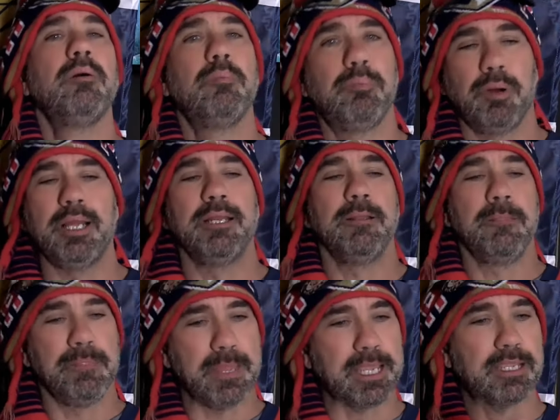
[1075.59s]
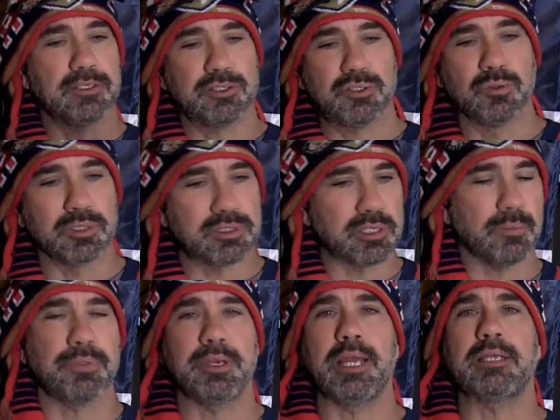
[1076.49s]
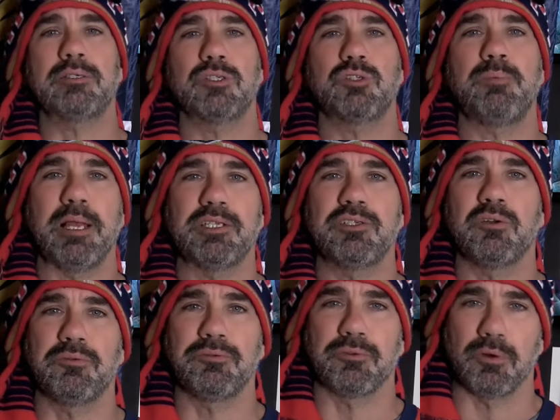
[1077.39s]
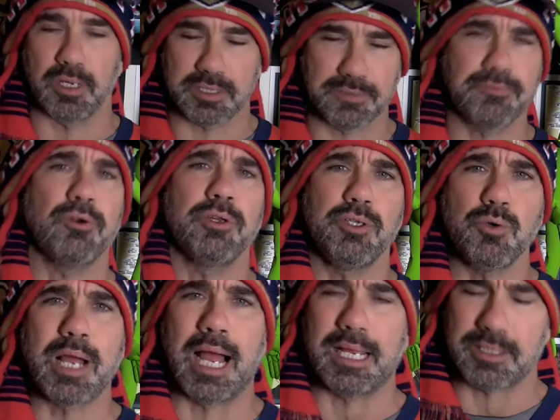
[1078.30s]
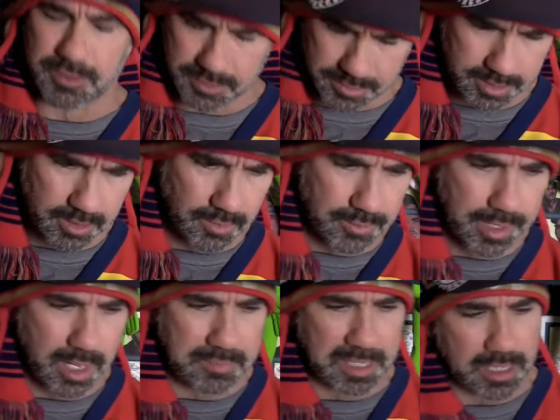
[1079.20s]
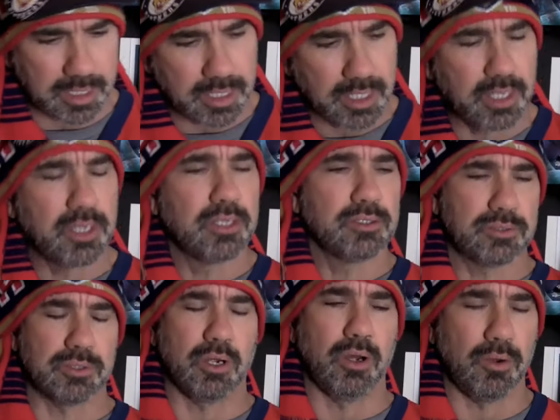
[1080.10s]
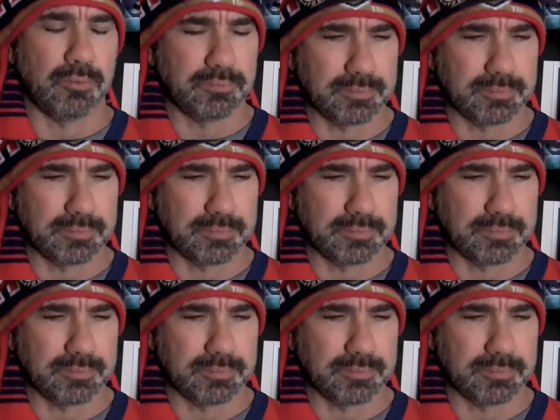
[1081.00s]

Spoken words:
but Nick is doing something extra special for us, for you guys, you know what I mean? So,